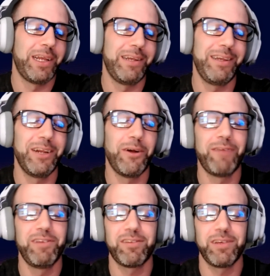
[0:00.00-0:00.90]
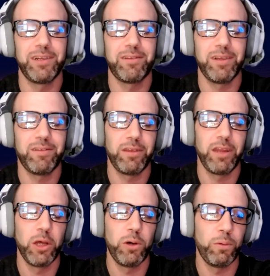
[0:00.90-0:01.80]
And obviously it's
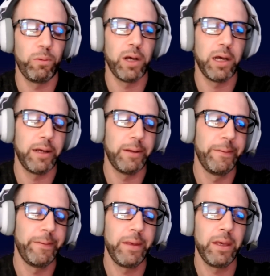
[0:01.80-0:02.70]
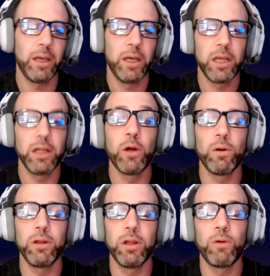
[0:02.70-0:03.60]
low
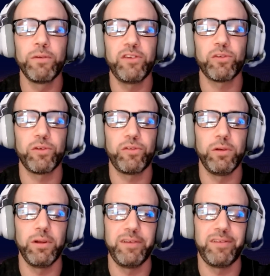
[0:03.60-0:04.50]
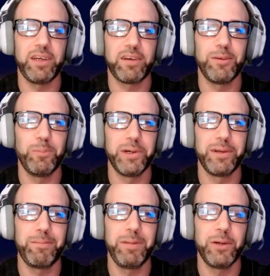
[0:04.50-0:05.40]
resource utilization,
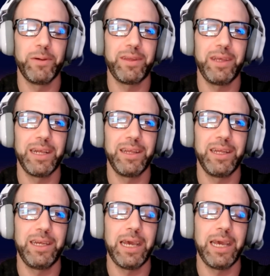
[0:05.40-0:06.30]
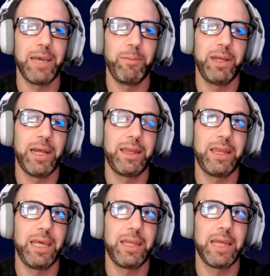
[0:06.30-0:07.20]
but at the end of the day, I mean, I
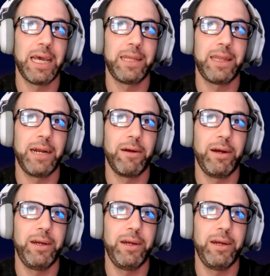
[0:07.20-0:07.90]
think that there